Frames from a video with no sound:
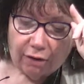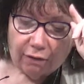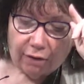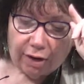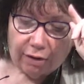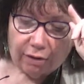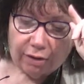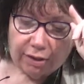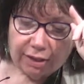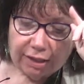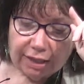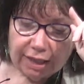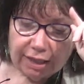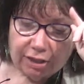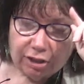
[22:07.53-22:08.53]
rather than
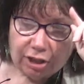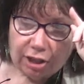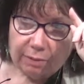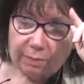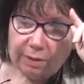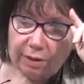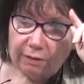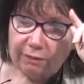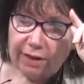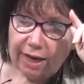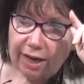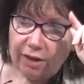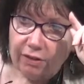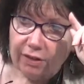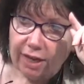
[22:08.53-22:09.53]
stand in judgment of
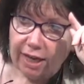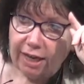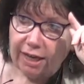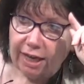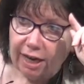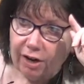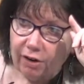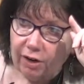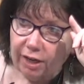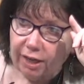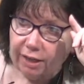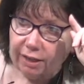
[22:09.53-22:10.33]
how they carry it?